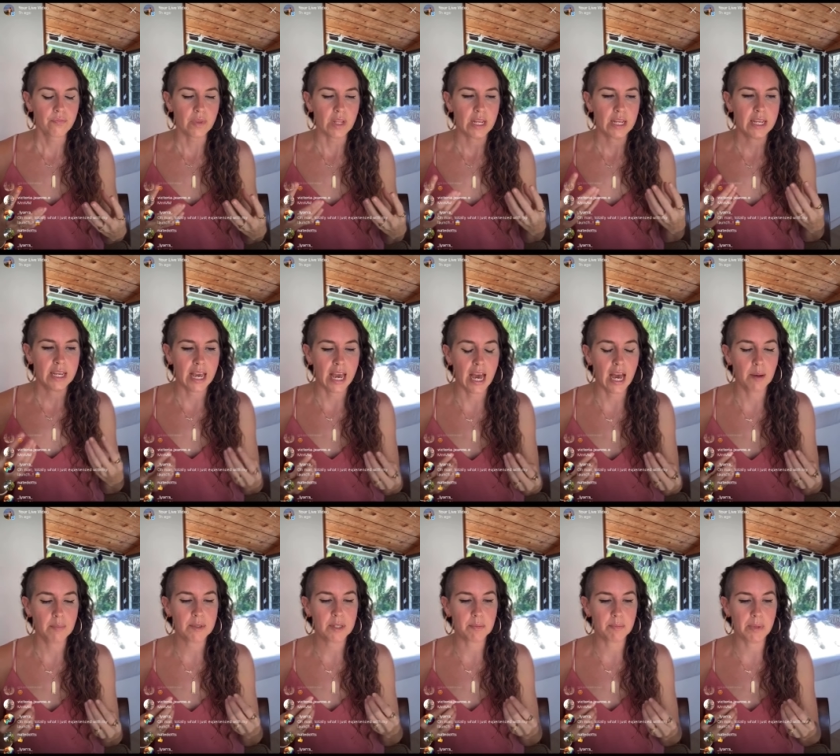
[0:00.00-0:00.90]

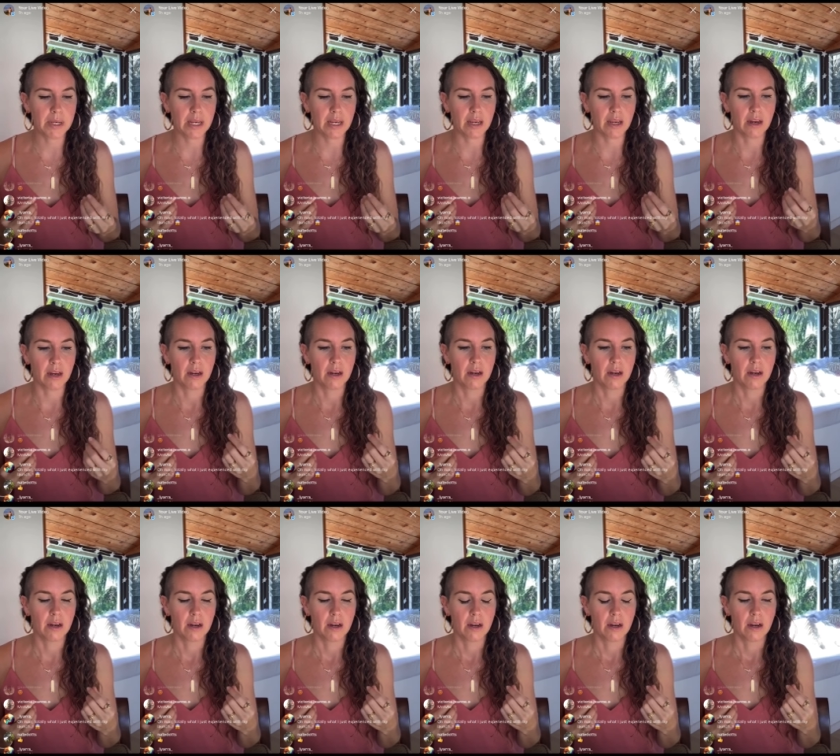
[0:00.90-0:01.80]
kept me
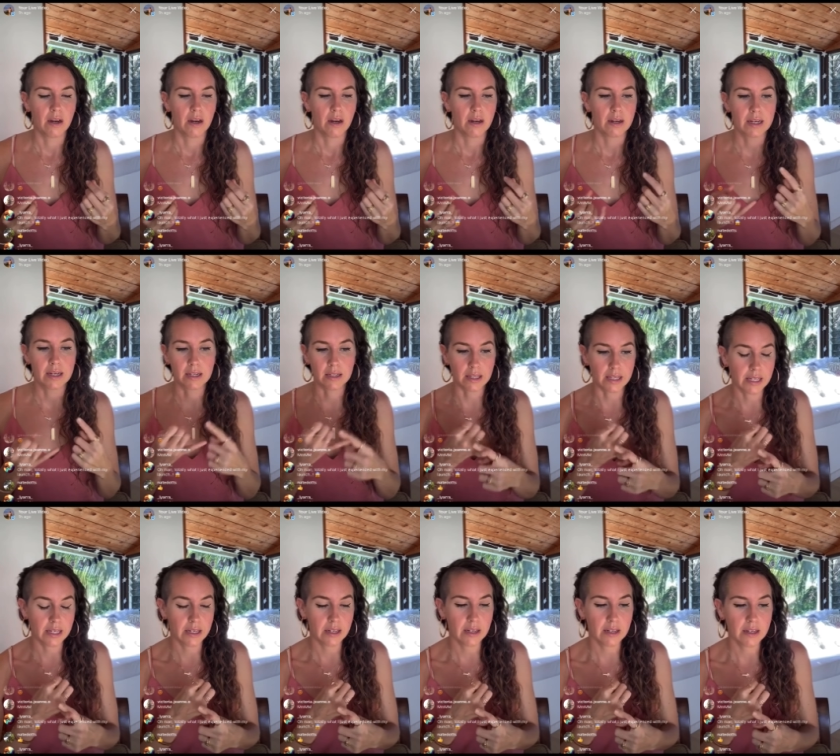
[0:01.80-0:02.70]

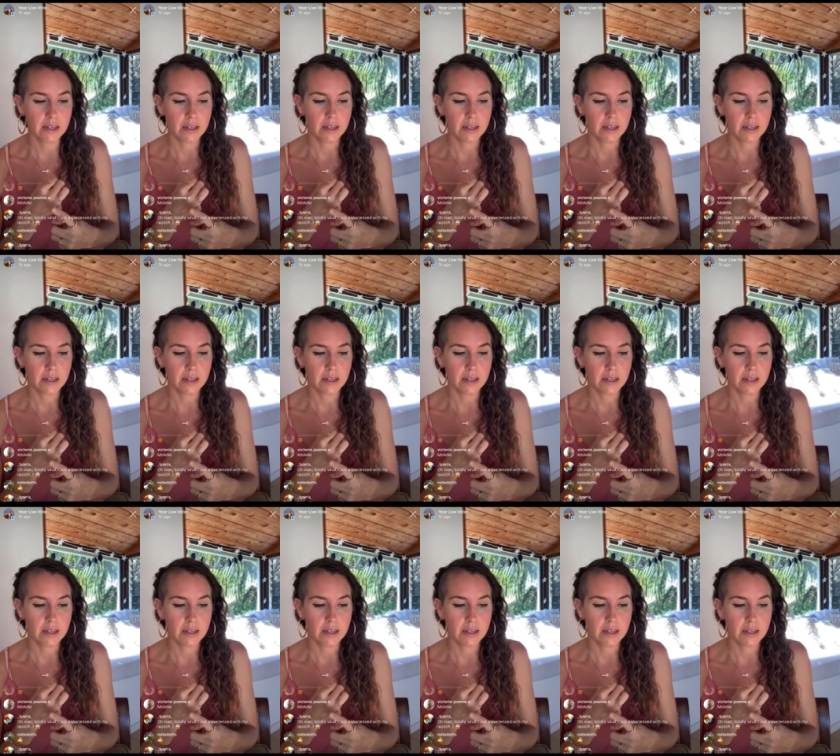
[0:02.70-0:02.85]
clear